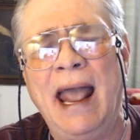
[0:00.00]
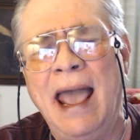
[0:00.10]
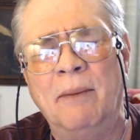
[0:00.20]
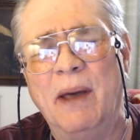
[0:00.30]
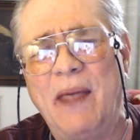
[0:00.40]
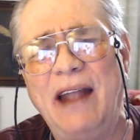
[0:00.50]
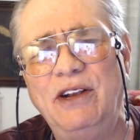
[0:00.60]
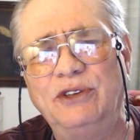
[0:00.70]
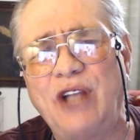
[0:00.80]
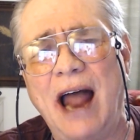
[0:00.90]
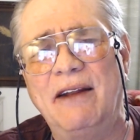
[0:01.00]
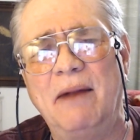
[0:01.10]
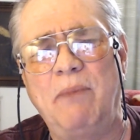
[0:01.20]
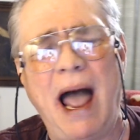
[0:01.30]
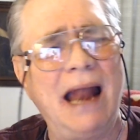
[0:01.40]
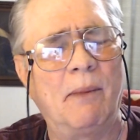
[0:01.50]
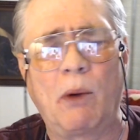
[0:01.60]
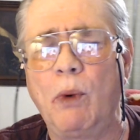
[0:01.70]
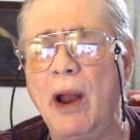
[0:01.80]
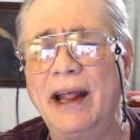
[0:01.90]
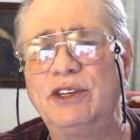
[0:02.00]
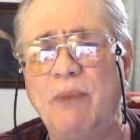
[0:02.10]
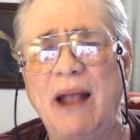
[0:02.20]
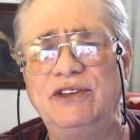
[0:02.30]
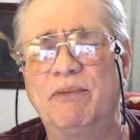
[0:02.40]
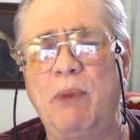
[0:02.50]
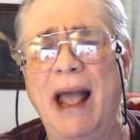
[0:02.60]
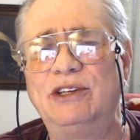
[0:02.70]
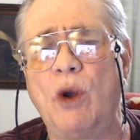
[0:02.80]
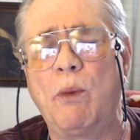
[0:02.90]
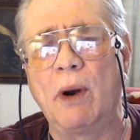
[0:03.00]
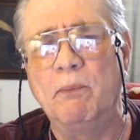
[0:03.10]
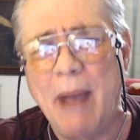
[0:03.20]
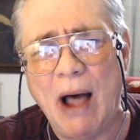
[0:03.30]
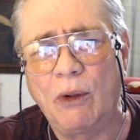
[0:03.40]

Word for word: but they just got done buying them a real expensive place over in Bel-